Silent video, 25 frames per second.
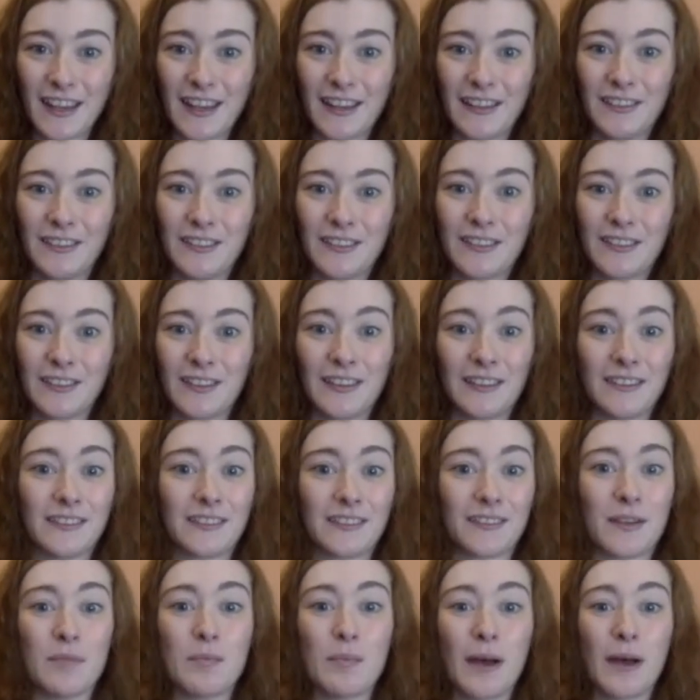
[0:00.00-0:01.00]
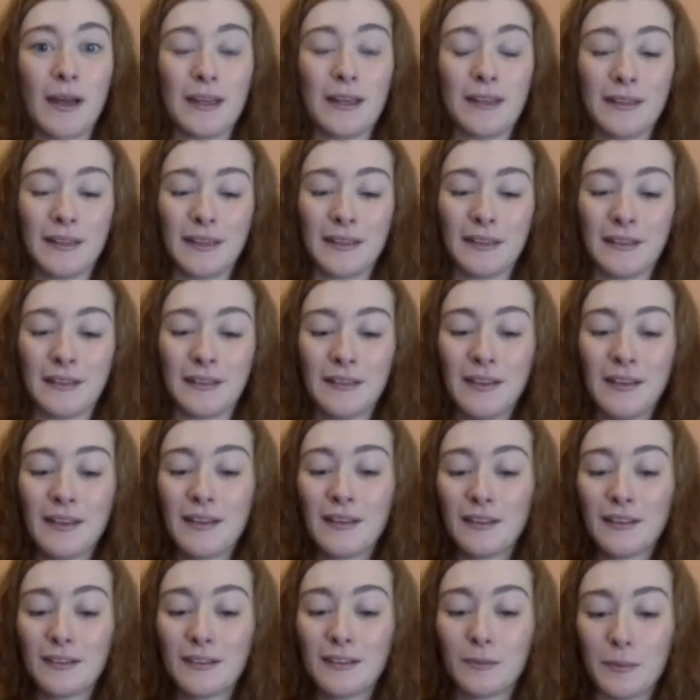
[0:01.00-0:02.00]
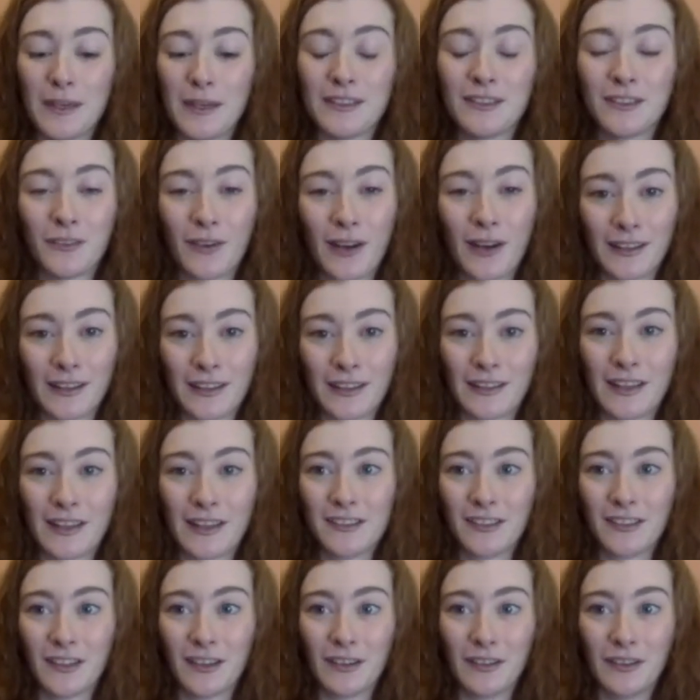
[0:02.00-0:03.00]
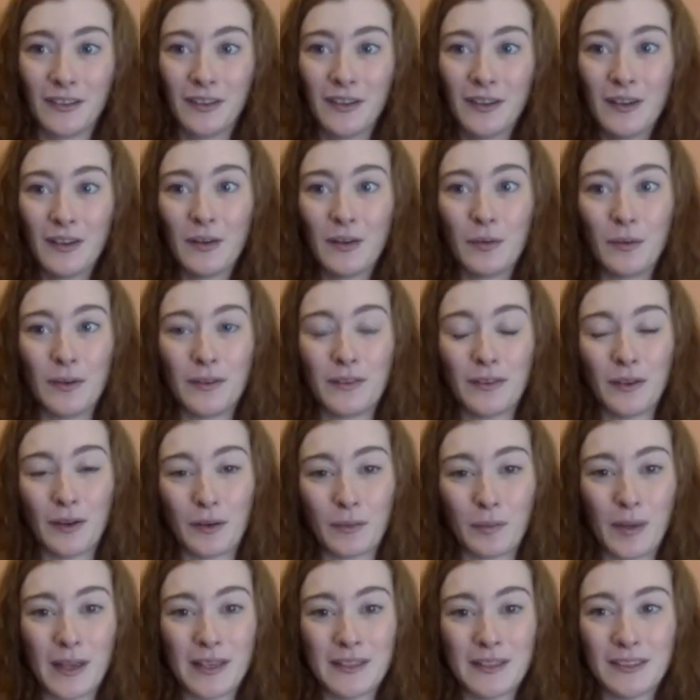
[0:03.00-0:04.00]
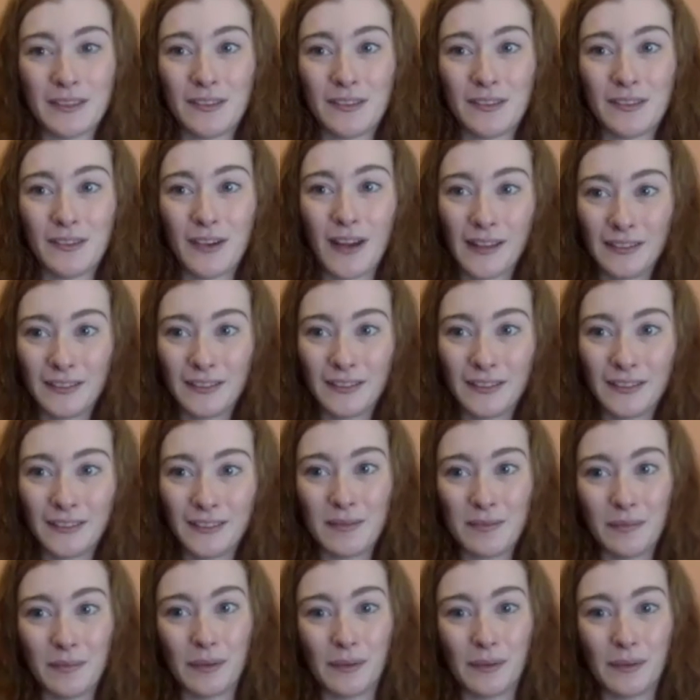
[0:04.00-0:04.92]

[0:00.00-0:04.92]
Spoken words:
And it's combining speech recognition with augmented reality.